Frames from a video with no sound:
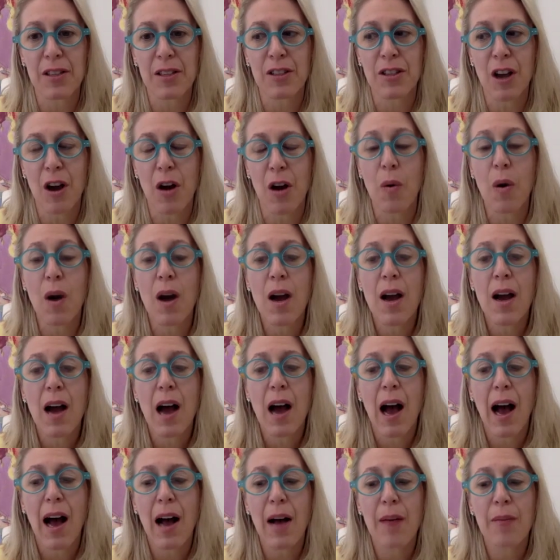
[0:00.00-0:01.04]
So,
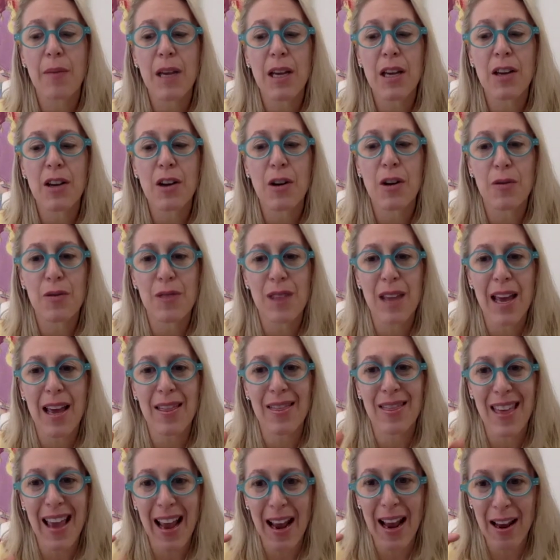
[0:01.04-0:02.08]
um, you know,
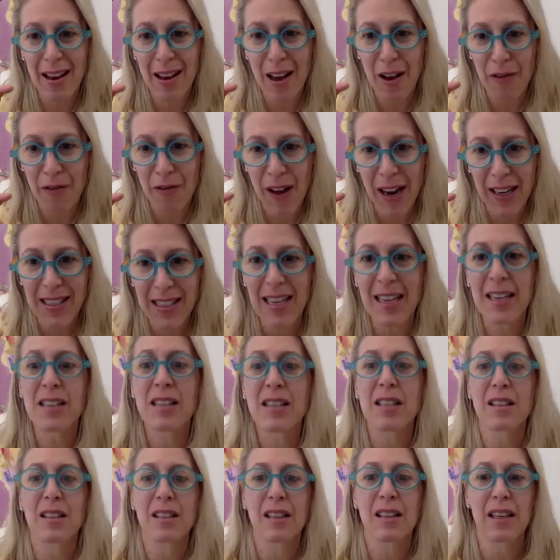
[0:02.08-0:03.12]
they affect
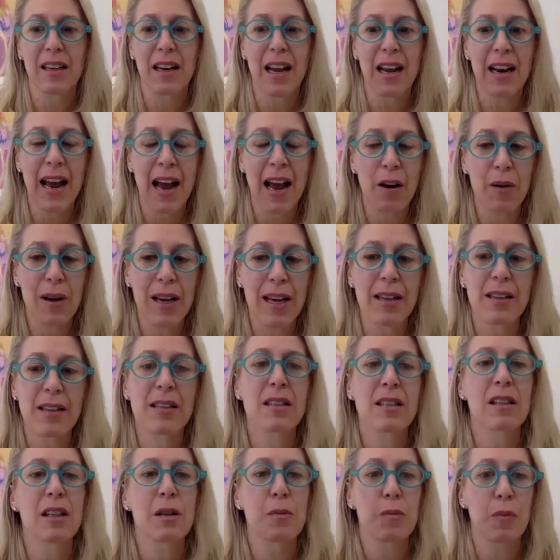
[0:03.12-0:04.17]
insulin and how
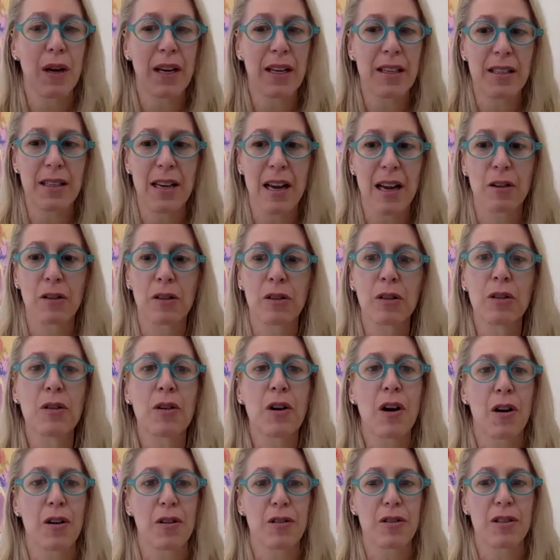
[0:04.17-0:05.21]
insulin breaks down
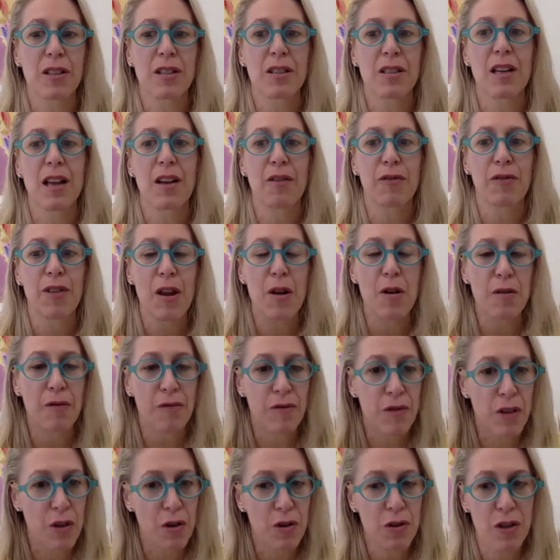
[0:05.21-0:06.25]
glucose. If they
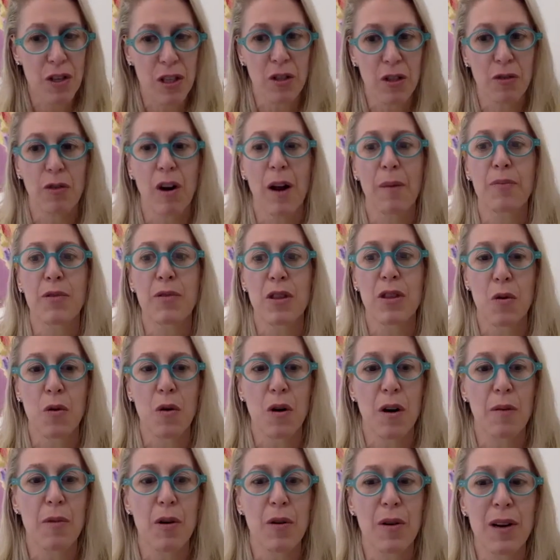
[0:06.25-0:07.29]
if you disrupt the
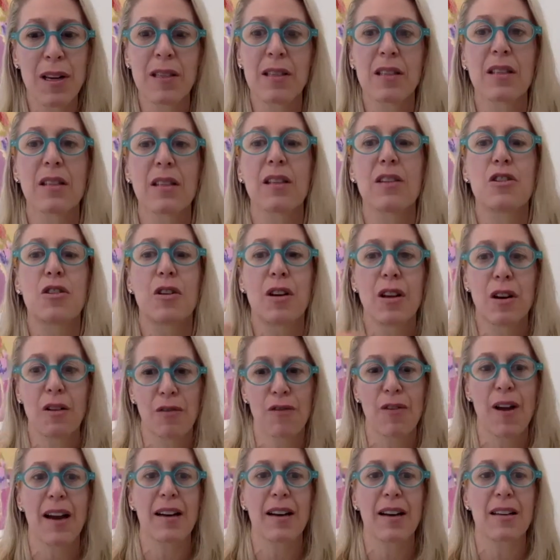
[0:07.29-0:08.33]
hormone insulin, you can
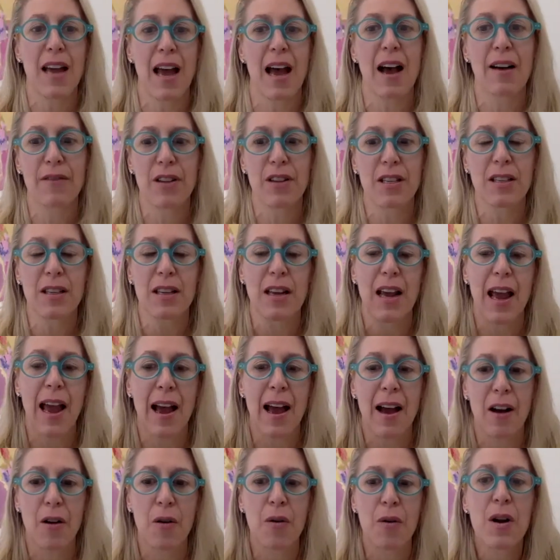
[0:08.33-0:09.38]
affect obviously
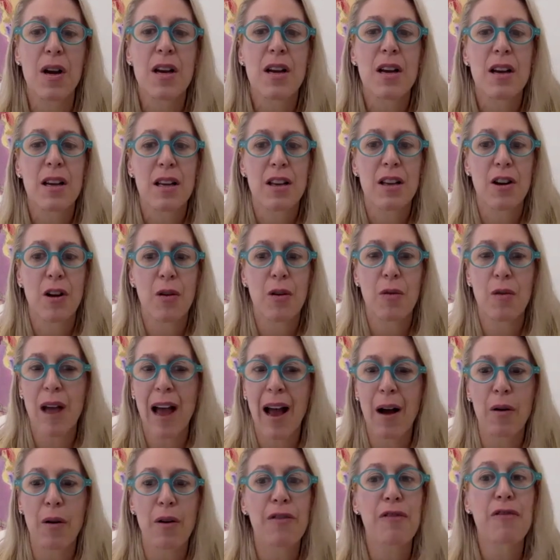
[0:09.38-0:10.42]
how, you know,
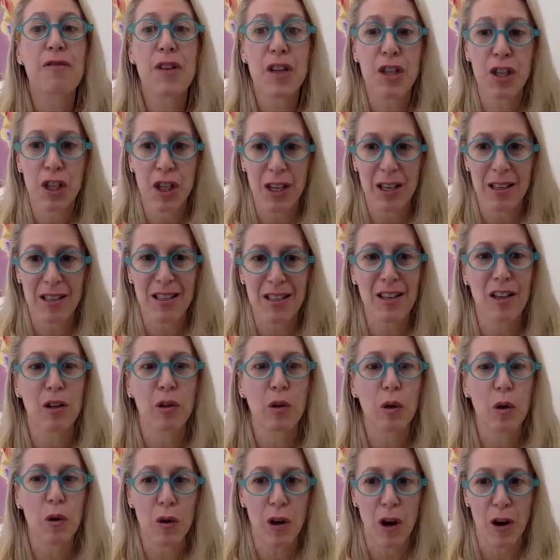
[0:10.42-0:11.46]
how efficient
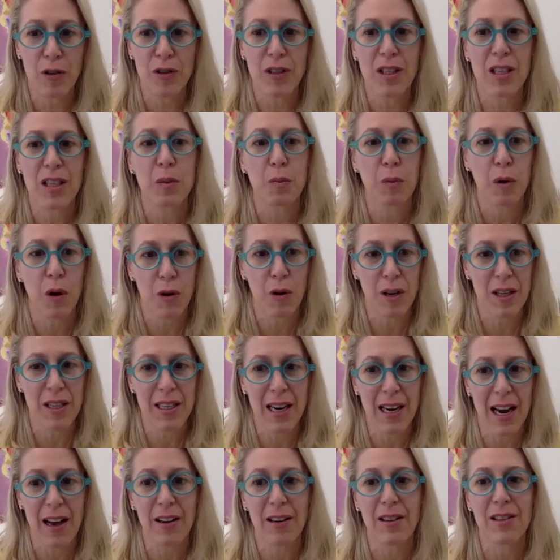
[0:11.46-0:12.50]
glucose is broken
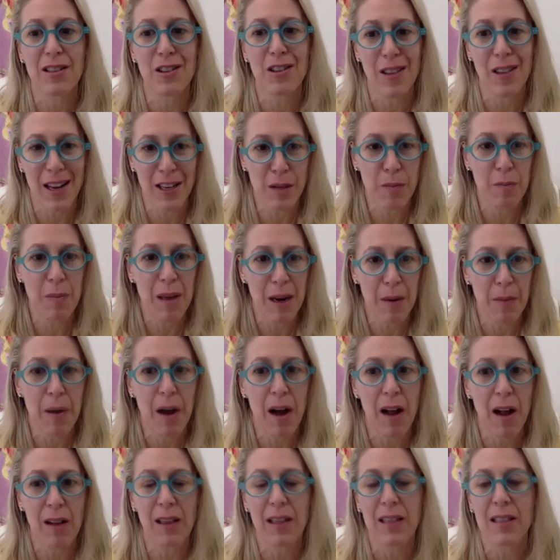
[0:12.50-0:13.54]
down. And so that's
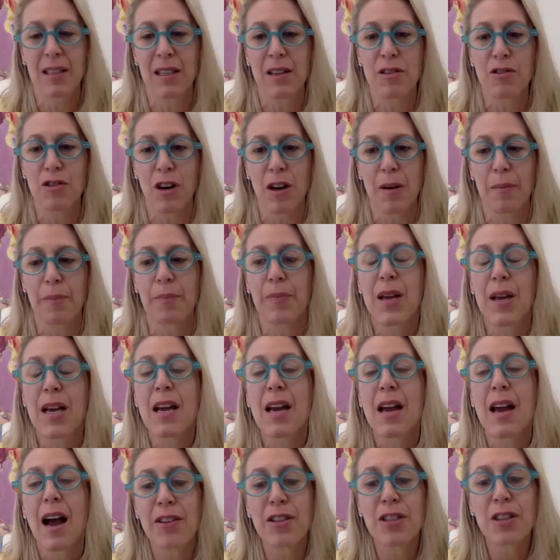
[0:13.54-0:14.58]
metabolic syndrome.
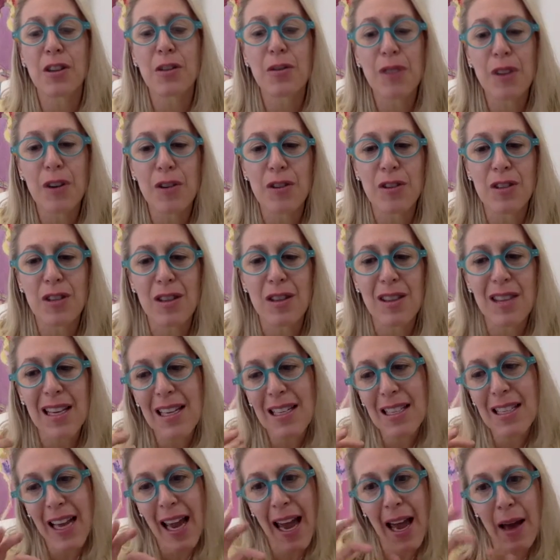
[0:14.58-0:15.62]
And so there's
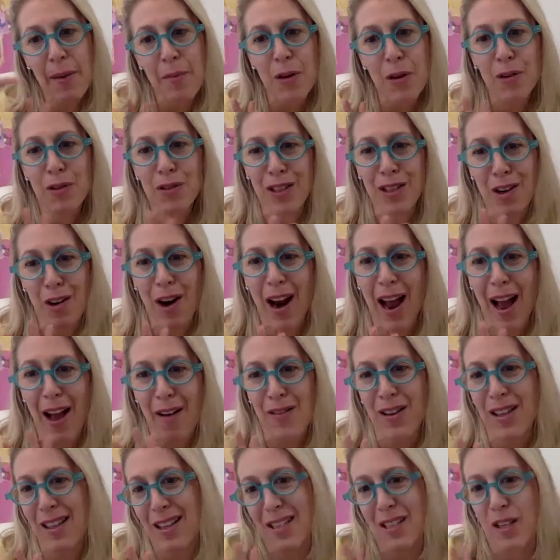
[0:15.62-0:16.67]
these chemicals that are
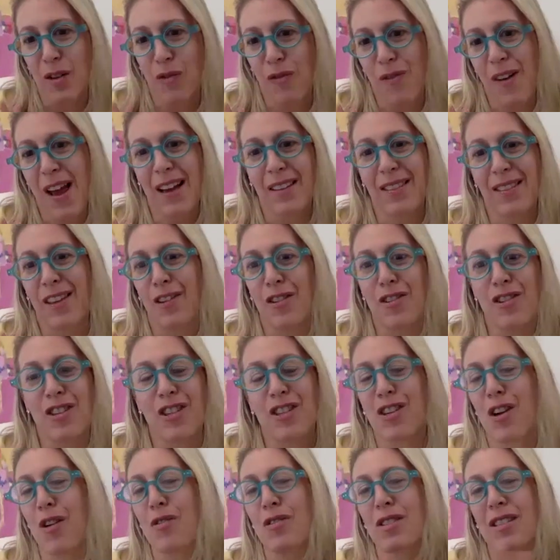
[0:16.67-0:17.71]
having this effect that are
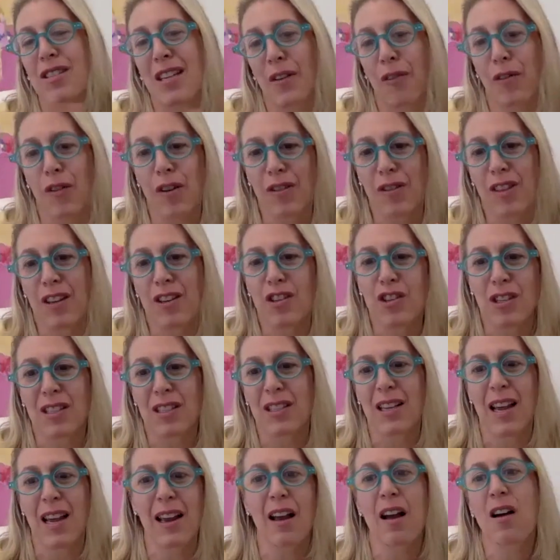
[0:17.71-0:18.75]
so different than just
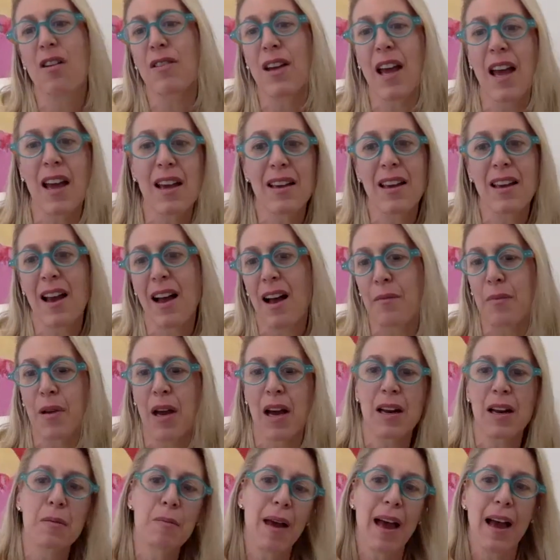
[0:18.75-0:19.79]
saying, okay, yeah, I'm
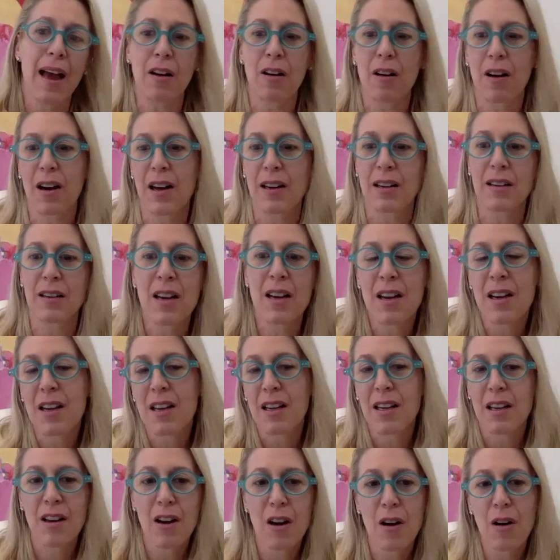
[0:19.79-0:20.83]
cutting back on,
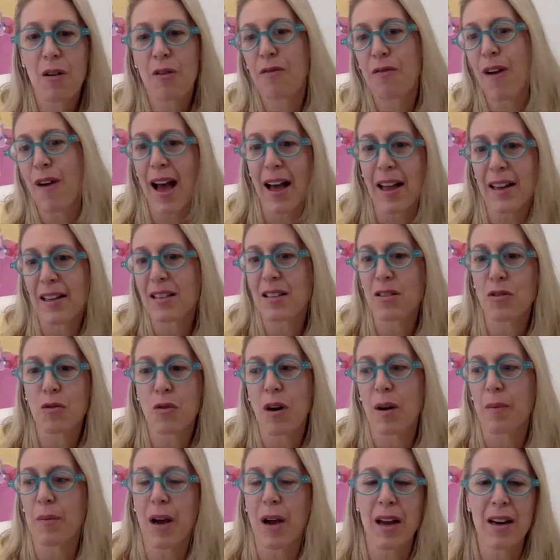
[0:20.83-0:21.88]
you know, fats,
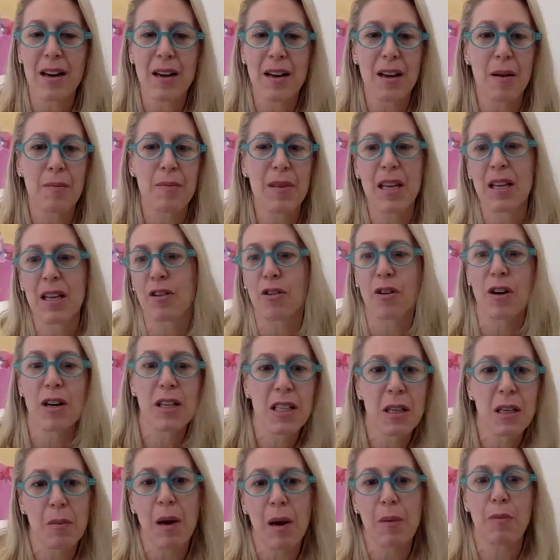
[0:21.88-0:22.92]
or I'm cutting, I'm
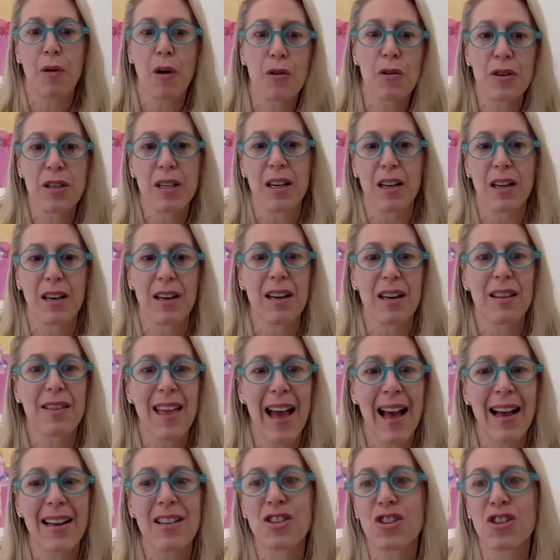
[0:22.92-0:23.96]
increasing my protein.
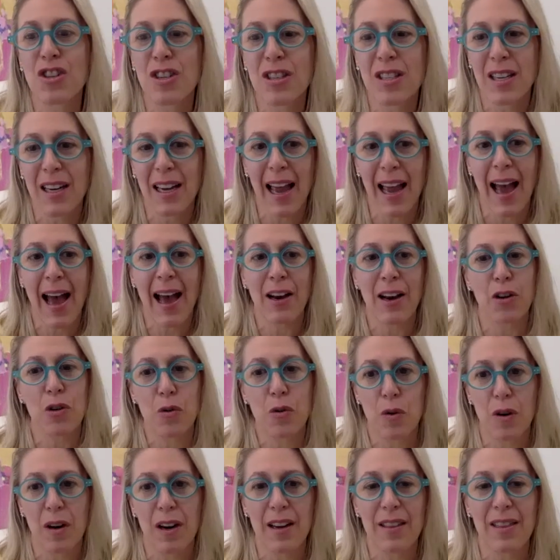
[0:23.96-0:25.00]
That's just a
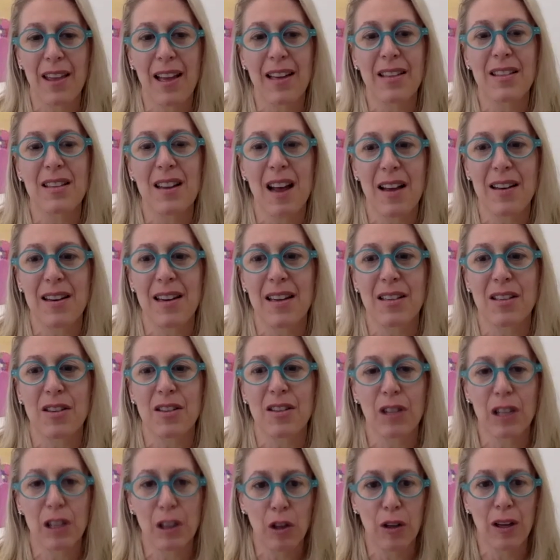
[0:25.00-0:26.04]
category. That's not
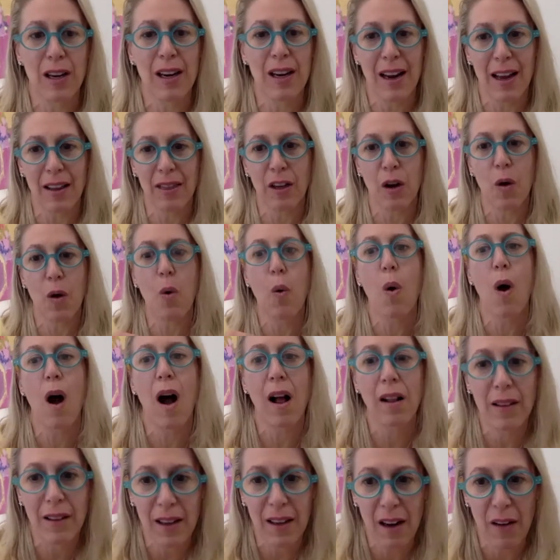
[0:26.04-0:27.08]
necessarily looking at the
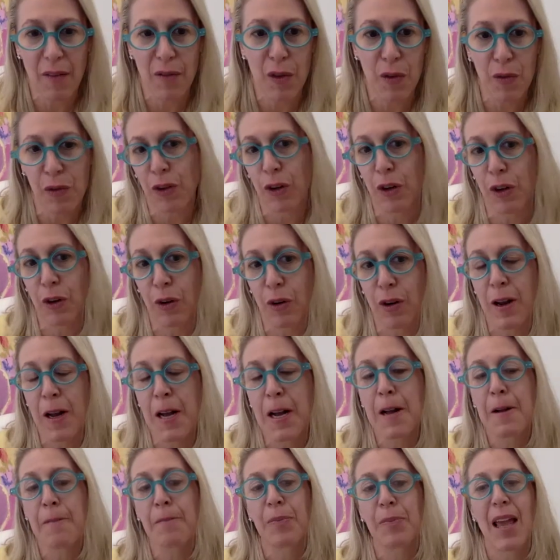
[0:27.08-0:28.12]
quality of the food
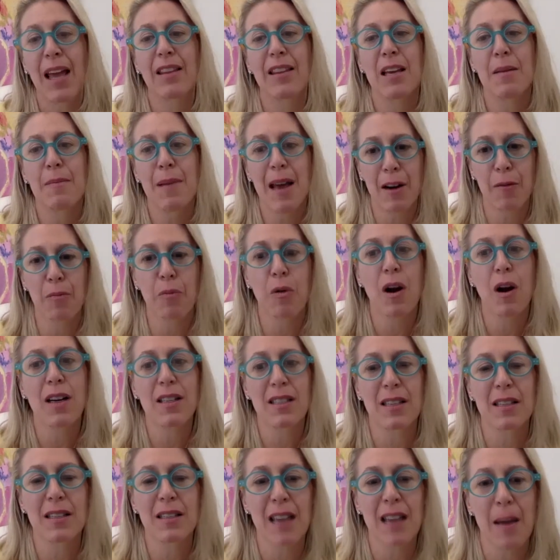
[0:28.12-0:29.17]
and the amount of
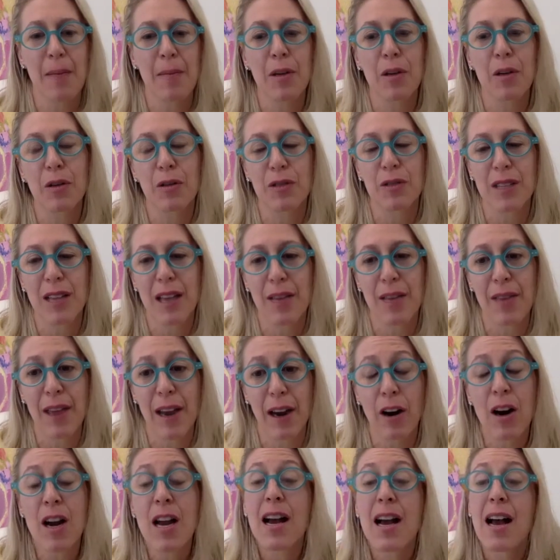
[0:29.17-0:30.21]
processed chemicals in
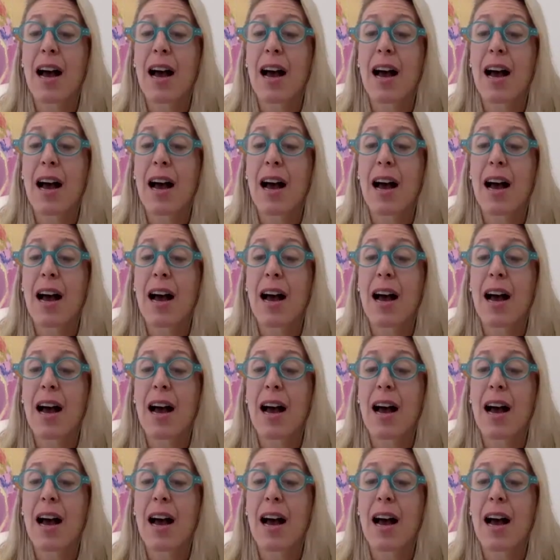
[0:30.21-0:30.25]
there.